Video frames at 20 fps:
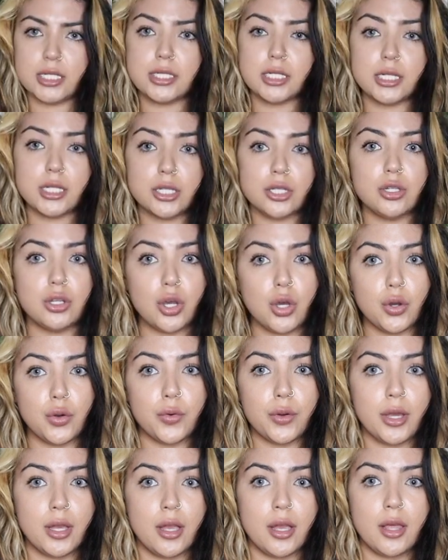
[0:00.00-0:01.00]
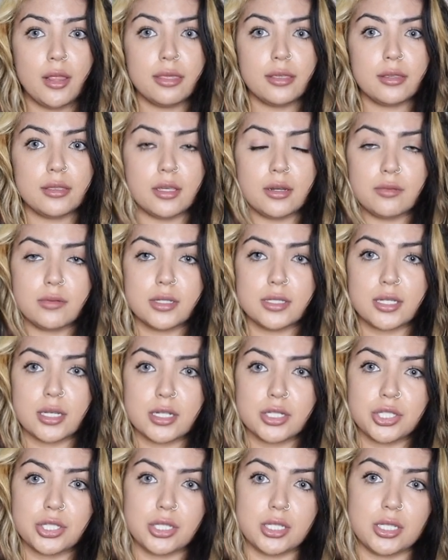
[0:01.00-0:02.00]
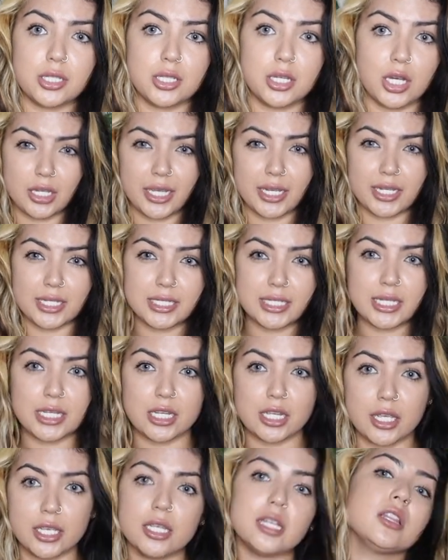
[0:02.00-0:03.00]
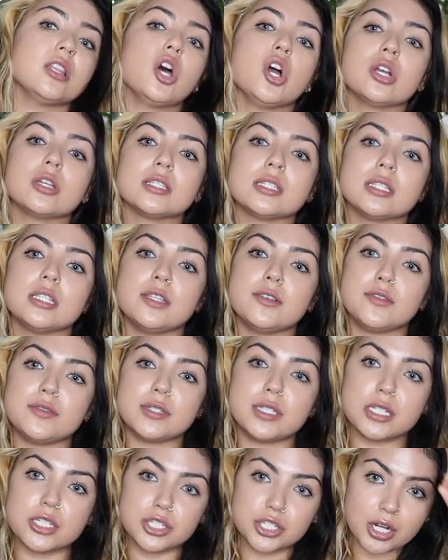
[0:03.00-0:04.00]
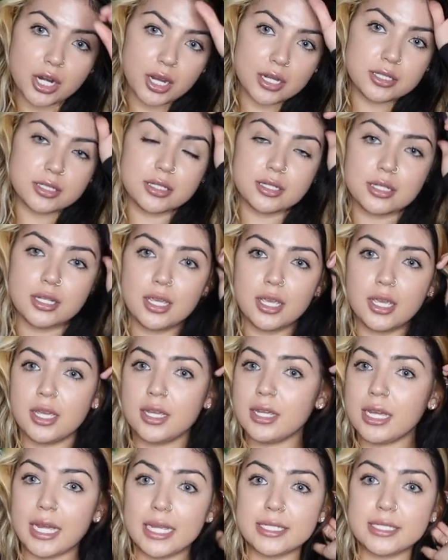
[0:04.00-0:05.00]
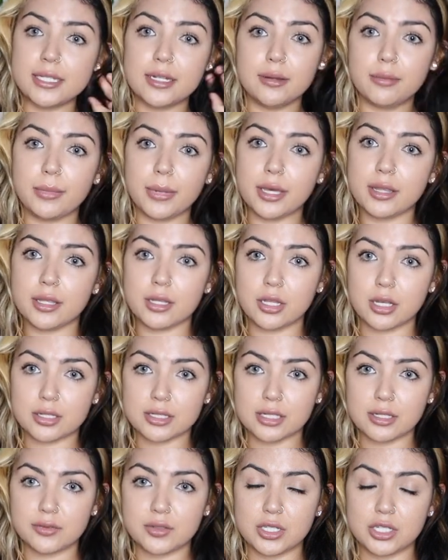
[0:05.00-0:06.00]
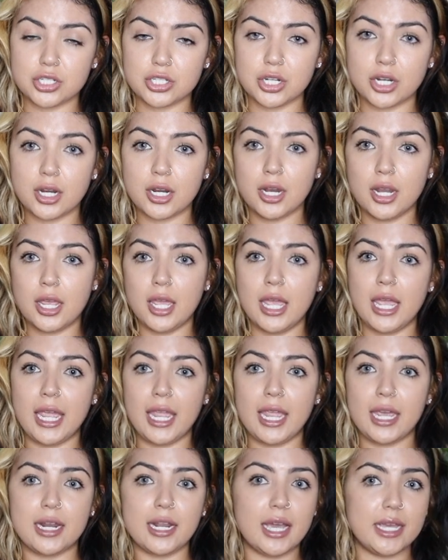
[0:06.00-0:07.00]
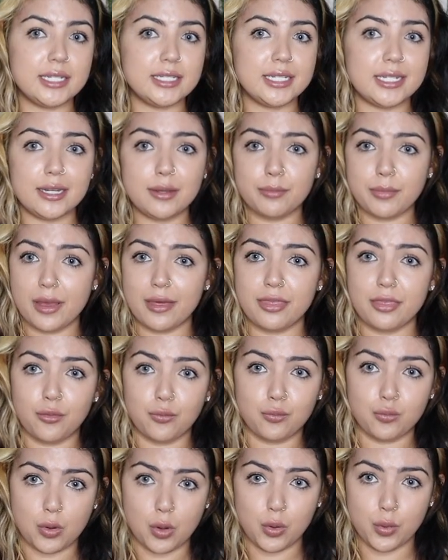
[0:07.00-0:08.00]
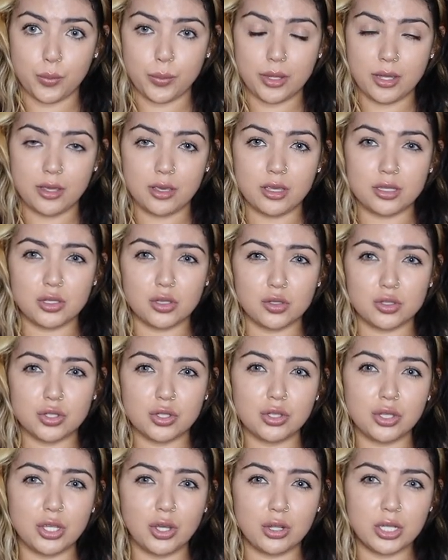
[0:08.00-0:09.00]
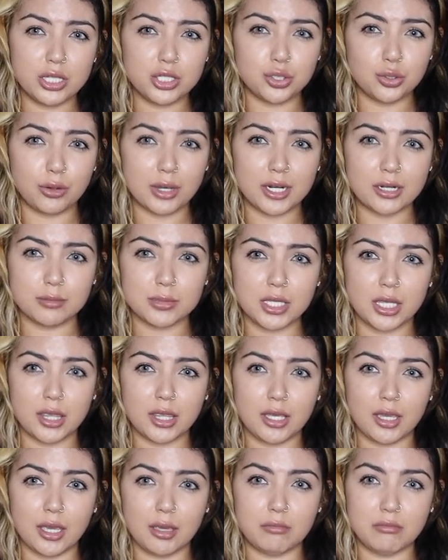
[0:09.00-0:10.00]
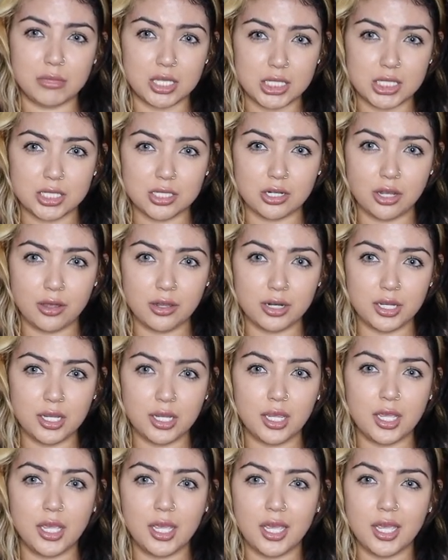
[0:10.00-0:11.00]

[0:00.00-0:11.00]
I didn't know that there was actually like a like a long sleeve t-shirt. I did I didn't buy the long sleeve t-shirt and I didn't buy the robe. Those are the only two items I think I missed on it.